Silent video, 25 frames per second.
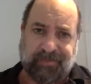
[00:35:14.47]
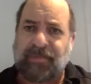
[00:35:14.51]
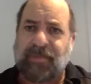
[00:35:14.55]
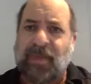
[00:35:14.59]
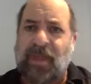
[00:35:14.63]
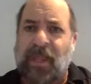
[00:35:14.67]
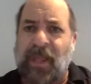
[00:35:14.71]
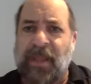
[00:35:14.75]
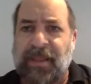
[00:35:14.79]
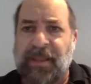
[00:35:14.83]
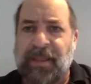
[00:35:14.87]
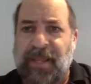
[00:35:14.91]

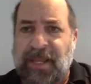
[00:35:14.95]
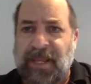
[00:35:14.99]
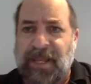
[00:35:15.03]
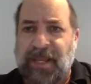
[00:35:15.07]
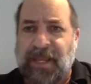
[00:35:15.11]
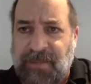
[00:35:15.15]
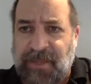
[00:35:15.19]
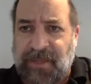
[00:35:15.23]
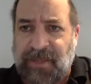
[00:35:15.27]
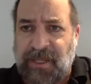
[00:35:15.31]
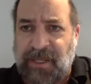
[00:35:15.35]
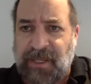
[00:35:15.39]
and that's
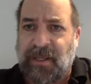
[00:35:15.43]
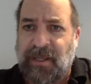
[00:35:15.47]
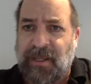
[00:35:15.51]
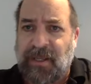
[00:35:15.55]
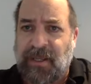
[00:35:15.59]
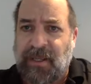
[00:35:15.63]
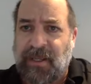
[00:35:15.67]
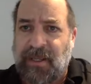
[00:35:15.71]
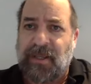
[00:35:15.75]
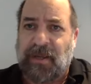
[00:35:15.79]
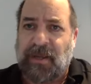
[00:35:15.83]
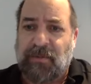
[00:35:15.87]
something
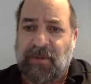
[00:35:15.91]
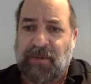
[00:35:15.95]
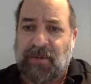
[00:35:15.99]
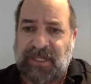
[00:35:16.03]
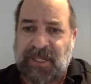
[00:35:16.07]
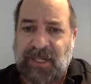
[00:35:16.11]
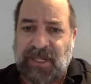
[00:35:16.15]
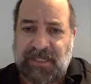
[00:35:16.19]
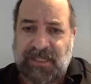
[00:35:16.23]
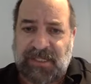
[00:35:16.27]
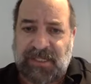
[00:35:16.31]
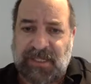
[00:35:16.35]
that we're
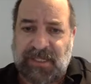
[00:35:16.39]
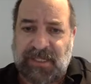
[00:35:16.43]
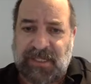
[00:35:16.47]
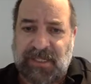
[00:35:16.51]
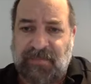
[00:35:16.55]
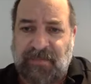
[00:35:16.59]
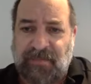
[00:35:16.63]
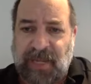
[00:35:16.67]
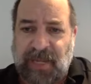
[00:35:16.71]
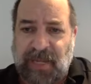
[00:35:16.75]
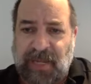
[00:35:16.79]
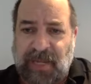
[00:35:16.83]

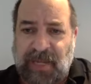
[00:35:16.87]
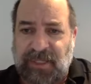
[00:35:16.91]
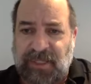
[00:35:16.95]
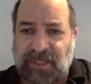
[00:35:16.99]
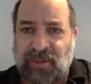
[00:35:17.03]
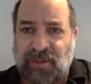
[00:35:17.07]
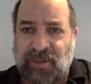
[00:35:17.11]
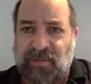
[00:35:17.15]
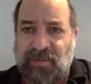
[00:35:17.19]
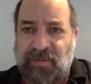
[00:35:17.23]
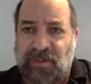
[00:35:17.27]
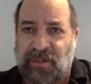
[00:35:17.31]
testing, and it's
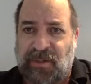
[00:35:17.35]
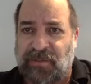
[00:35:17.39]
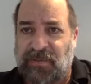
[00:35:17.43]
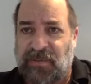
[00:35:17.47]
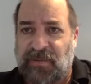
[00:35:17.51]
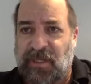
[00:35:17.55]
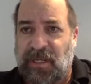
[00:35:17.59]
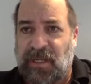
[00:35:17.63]
useful.